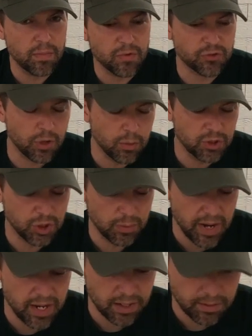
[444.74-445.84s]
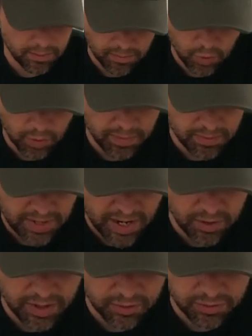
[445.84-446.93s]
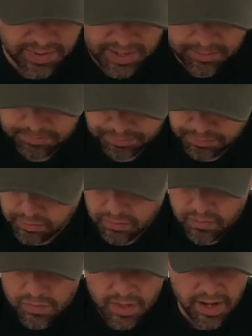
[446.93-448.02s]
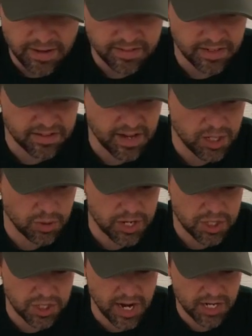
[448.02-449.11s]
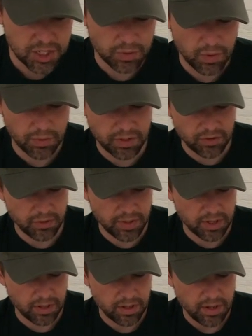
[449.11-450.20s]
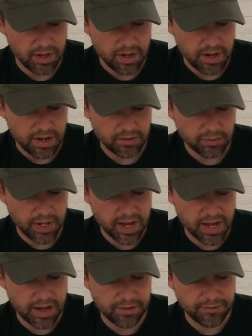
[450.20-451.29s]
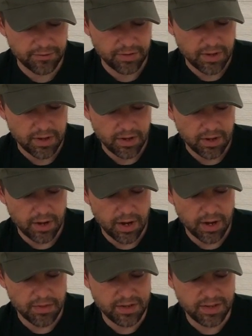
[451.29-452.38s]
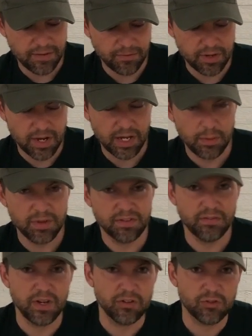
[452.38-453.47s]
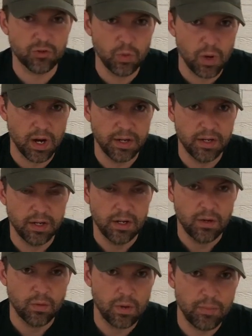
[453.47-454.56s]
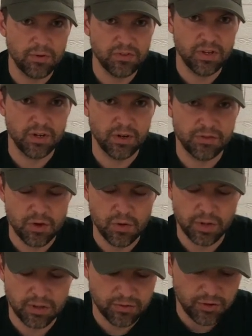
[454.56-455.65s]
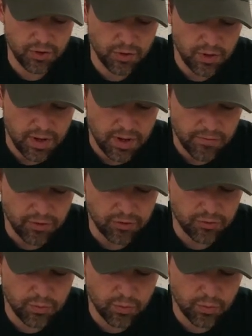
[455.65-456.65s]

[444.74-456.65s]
skirmish or man, one counter equals a man. That's an exaggeration. Actually, what we do here is we have the different elements of each squad represented on a token. So for